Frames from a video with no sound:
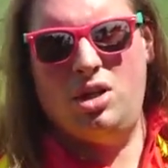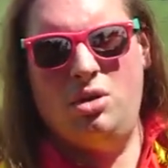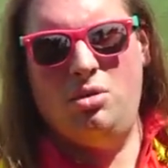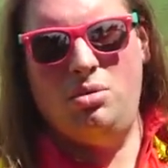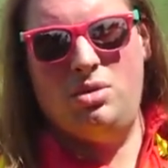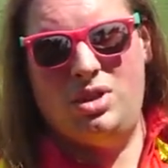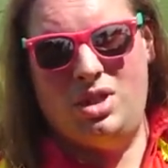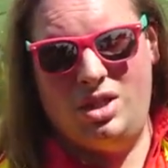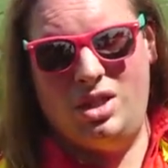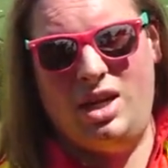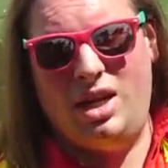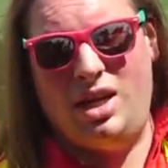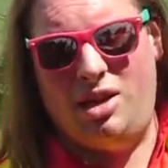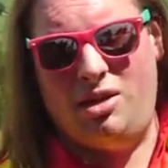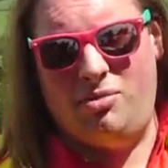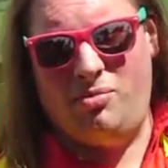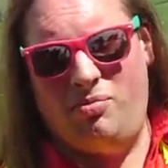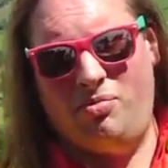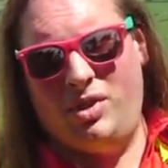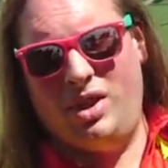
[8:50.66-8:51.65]
ago today.
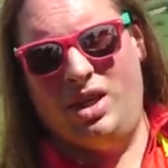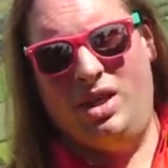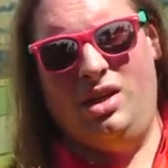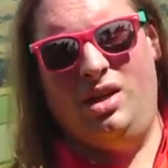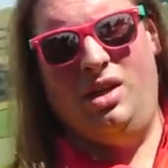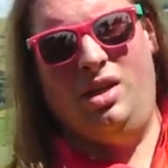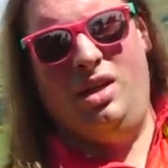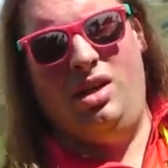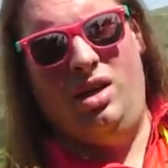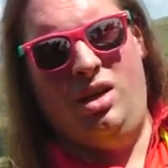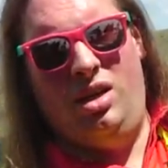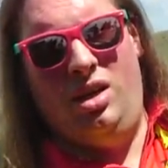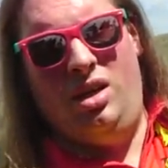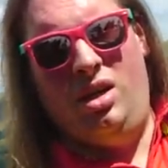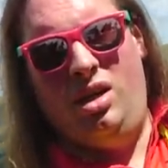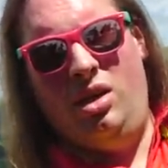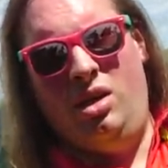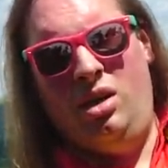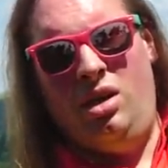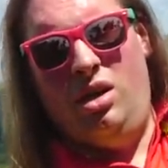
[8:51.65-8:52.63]

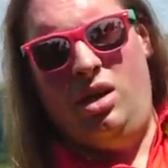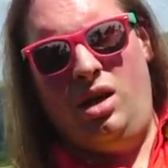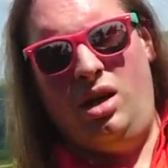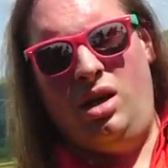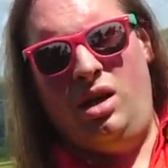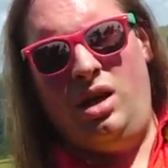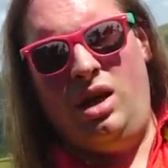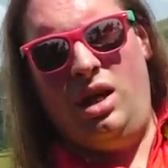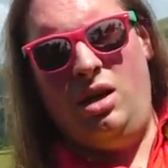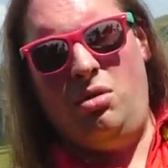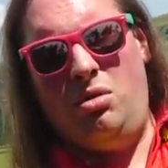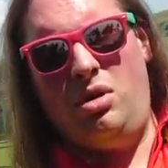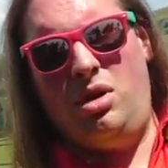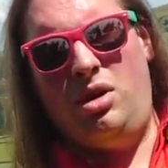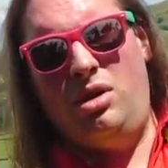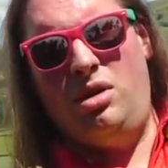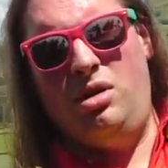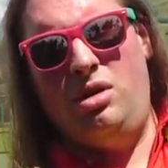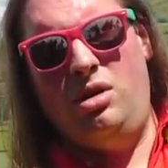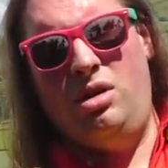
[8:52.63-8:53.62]
And now
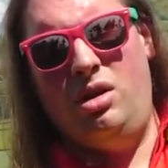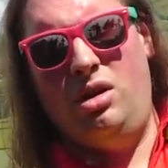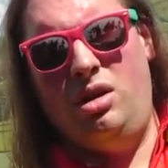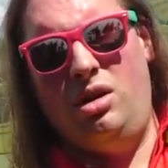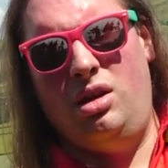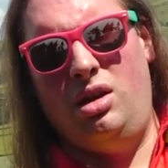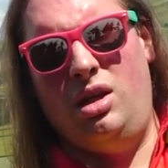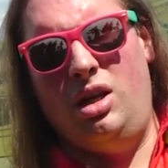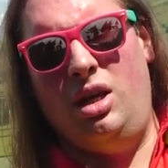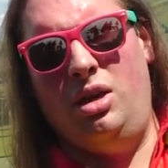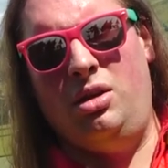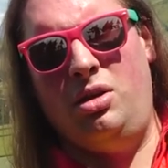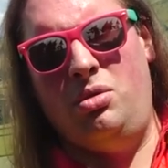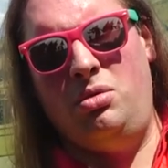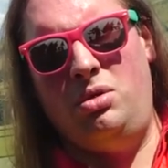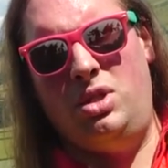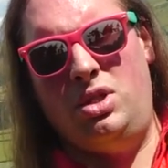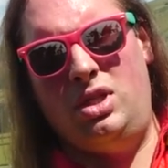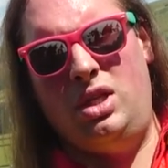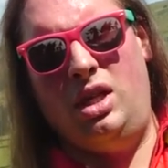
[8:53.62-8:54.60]
I'm
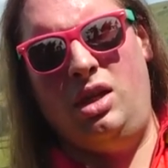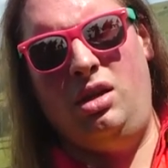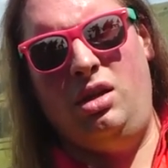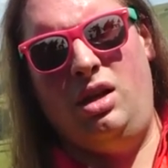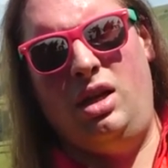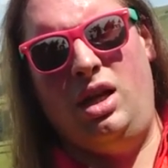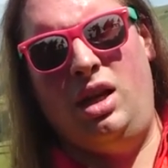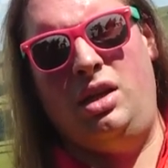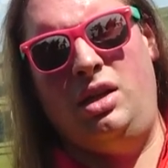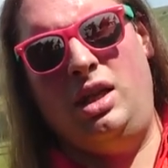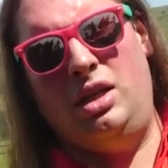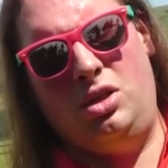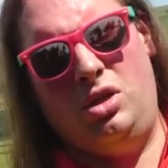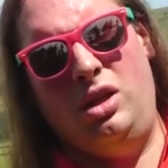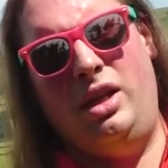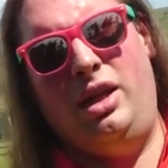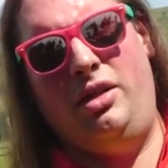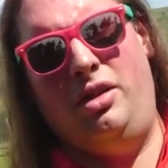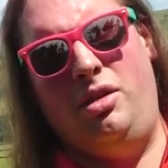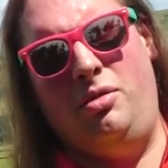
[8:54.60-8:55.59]
going to sing our
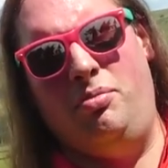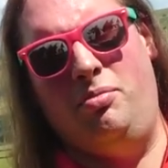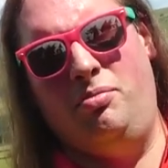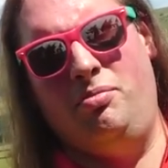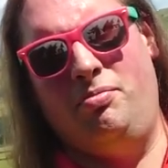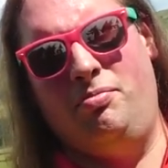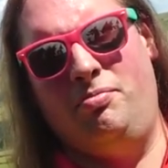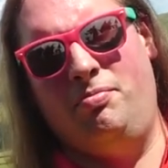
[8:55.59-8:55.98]
national anthem.